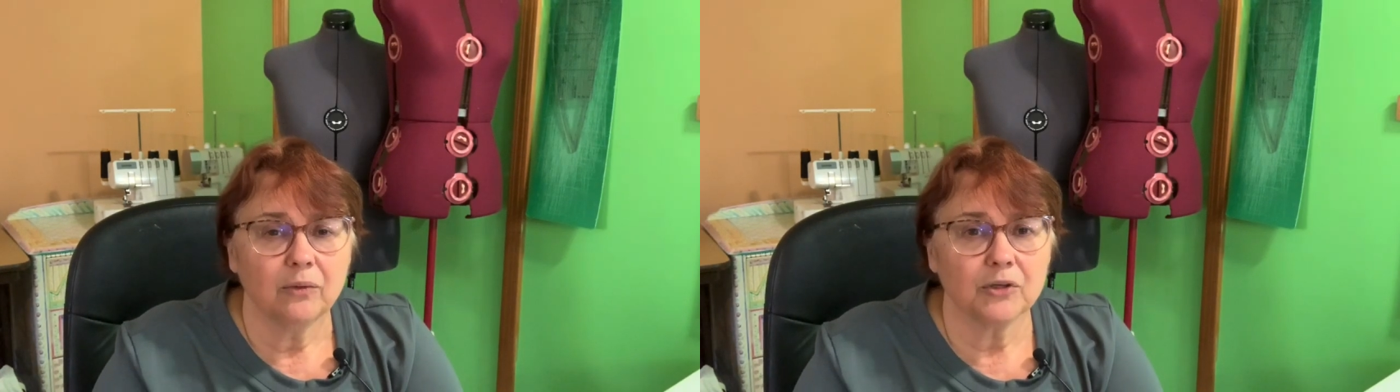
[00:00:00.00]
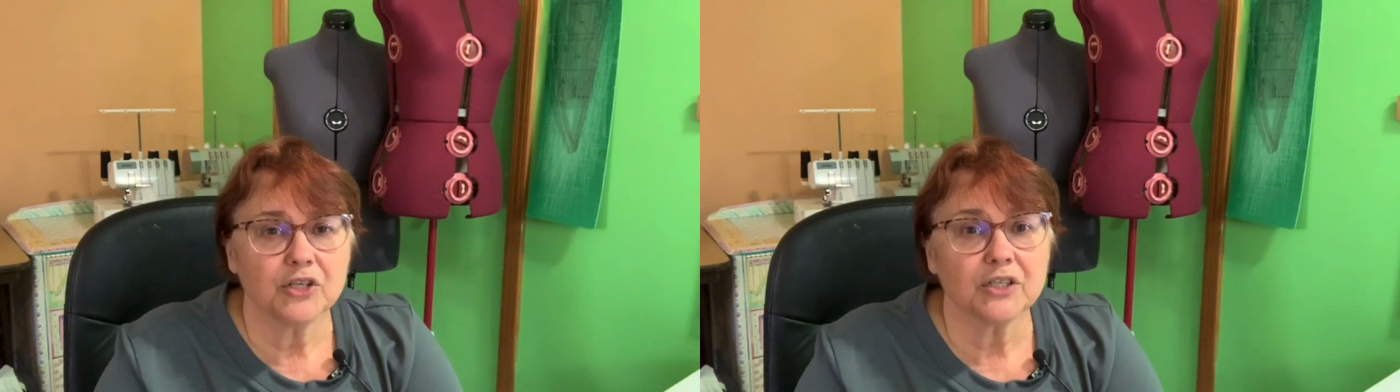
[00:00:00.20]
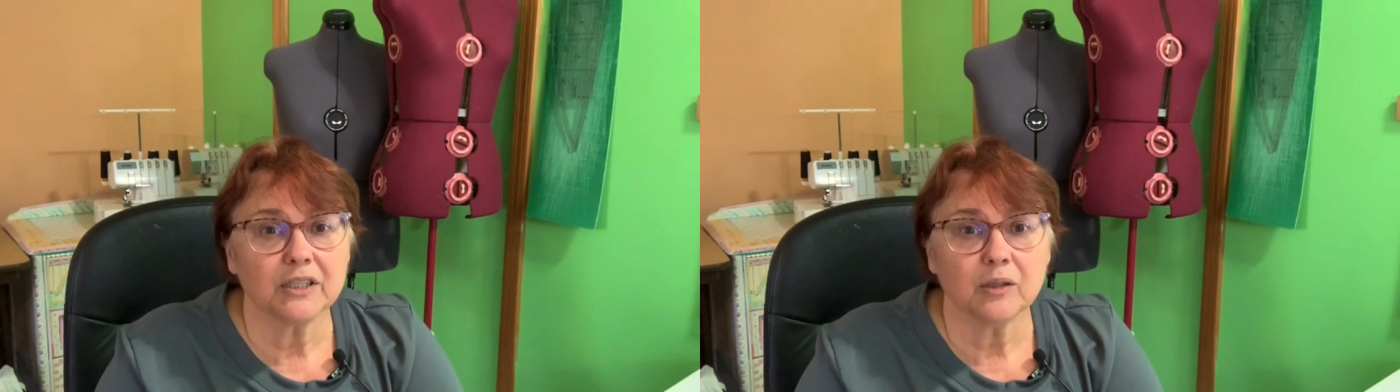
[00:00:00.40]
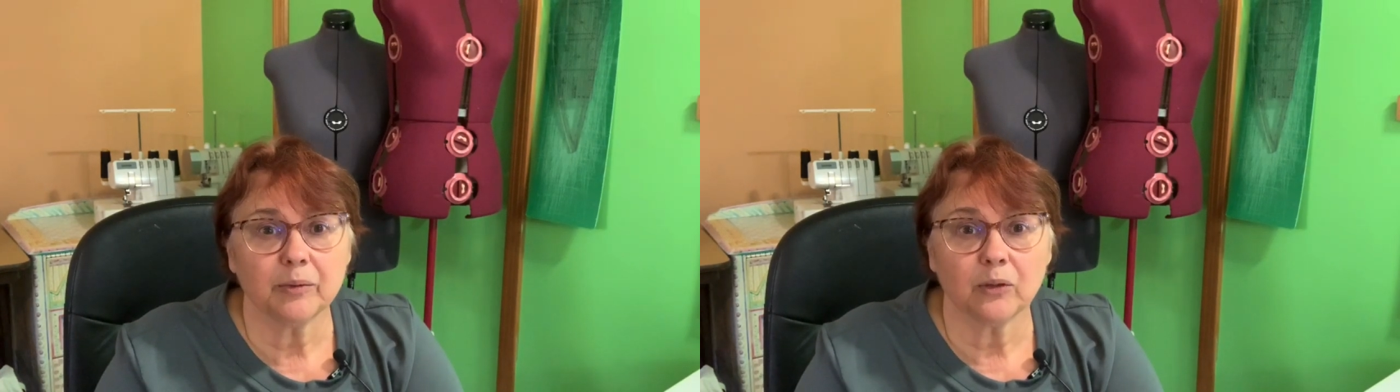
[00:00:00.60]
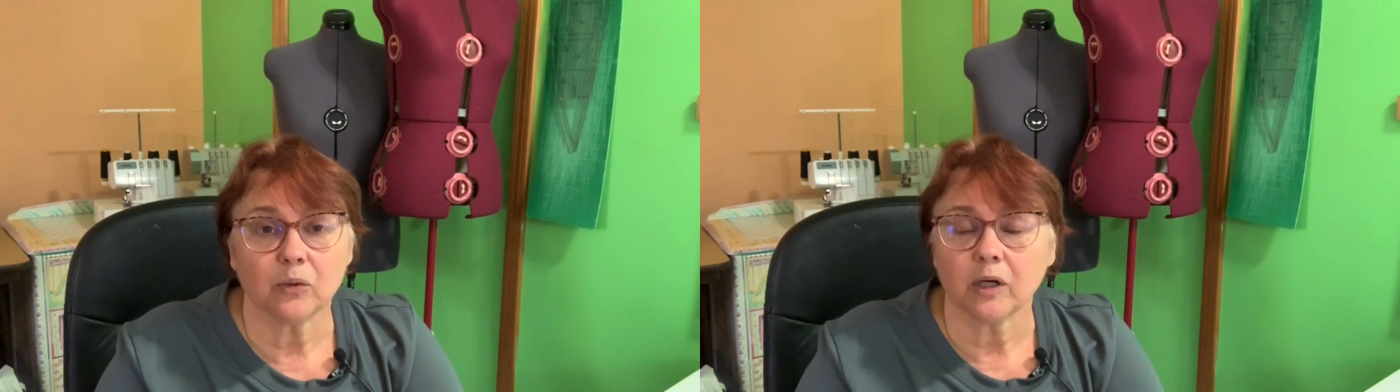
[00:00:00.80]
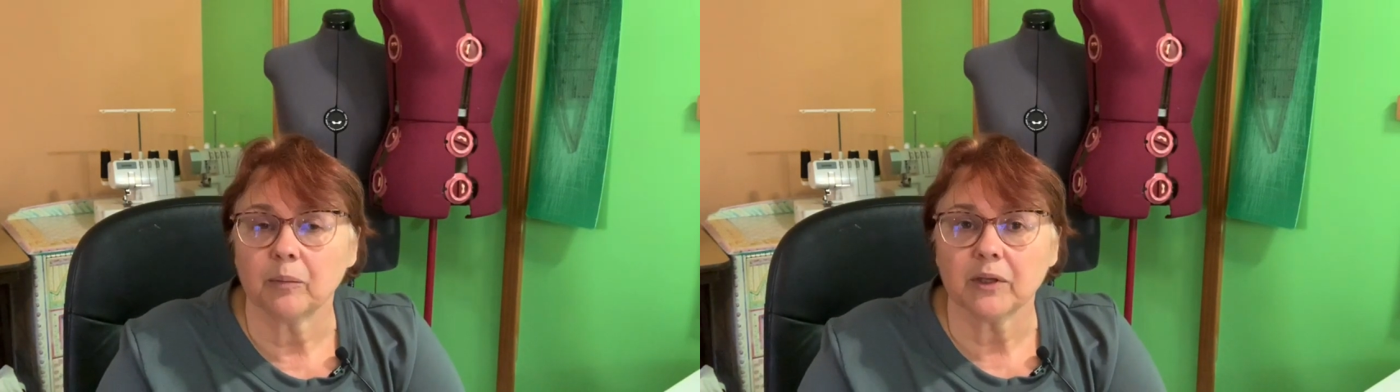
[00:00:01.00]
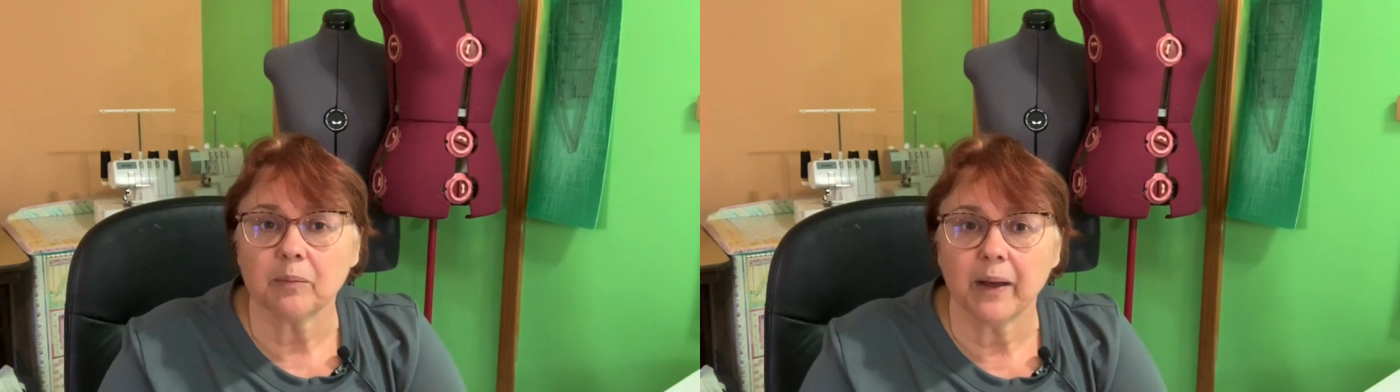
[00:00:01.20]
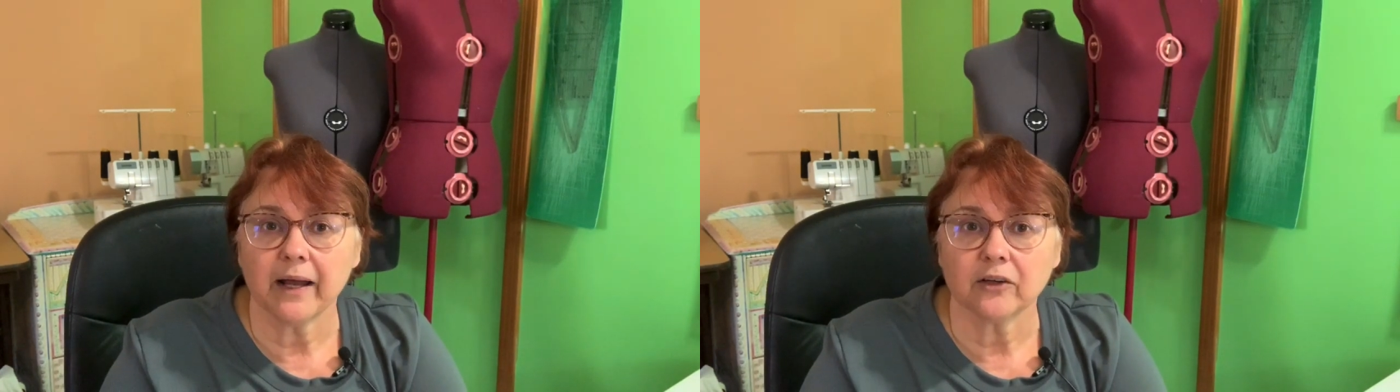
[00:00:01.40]
which is a little bit of work, but the
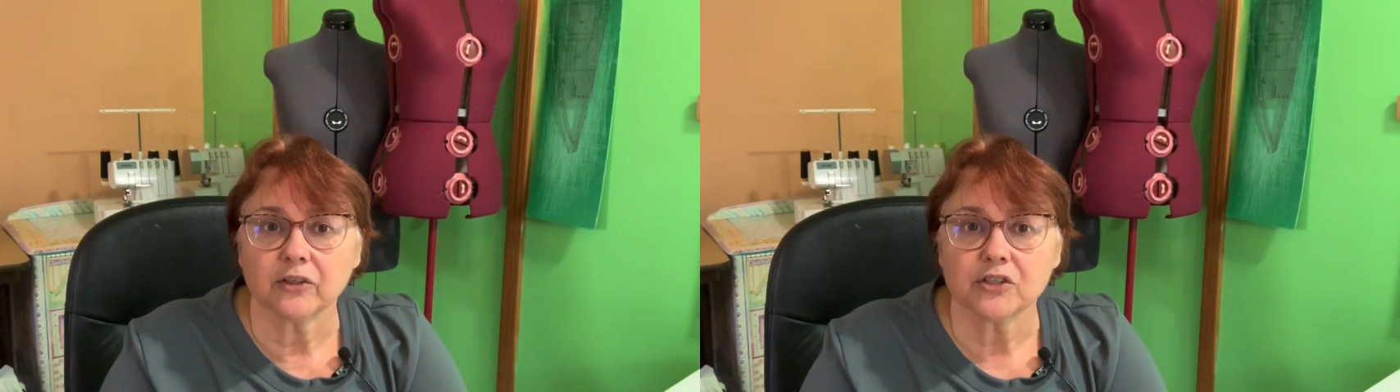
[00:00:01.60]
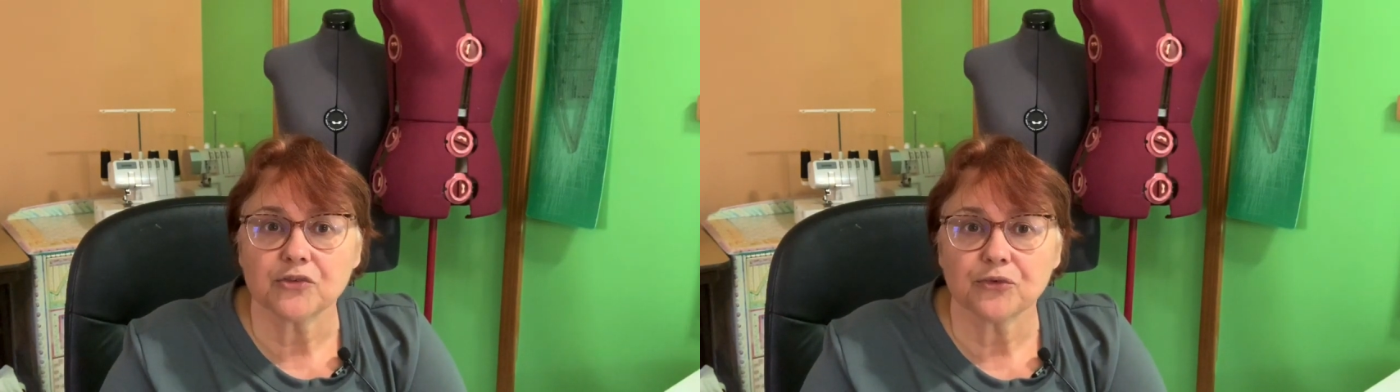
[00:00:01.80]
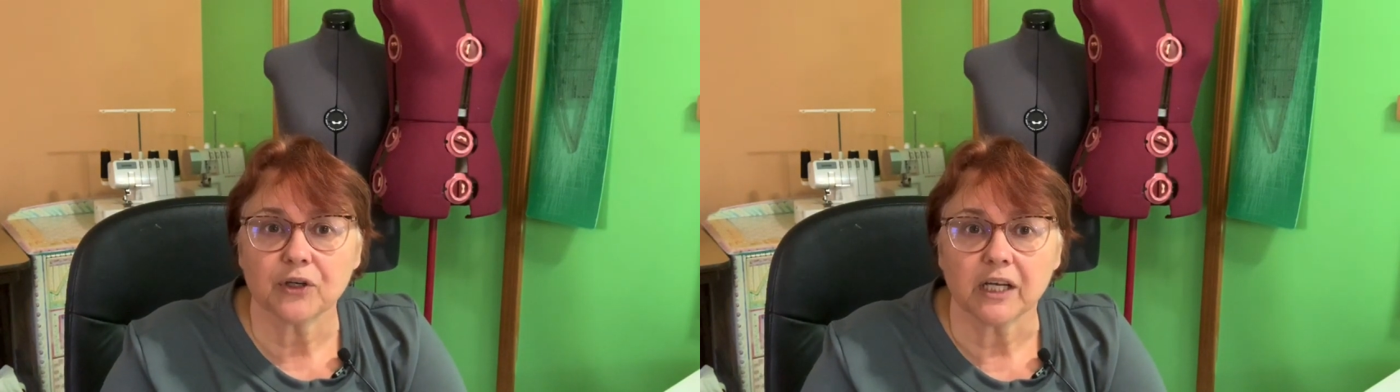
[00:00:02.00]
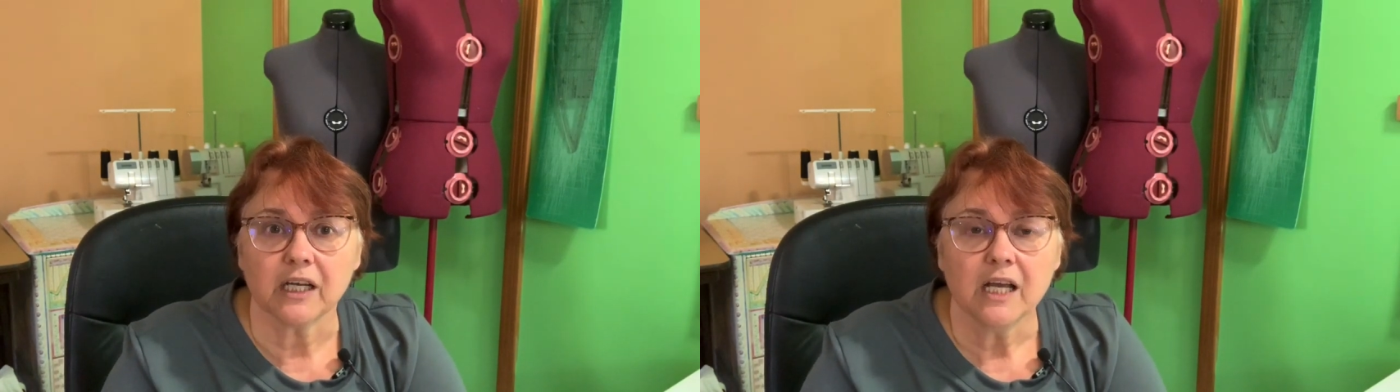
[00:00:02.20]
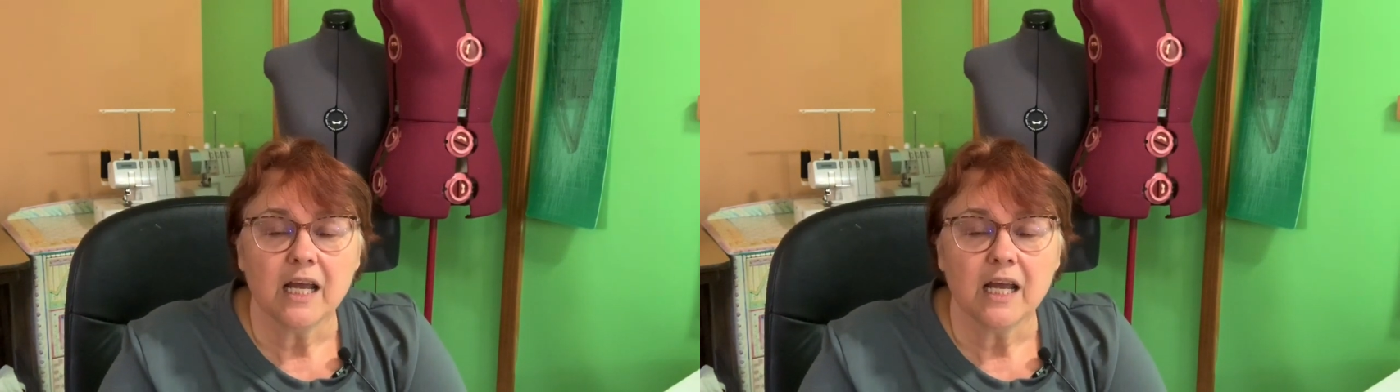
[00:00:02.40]
pattern is free.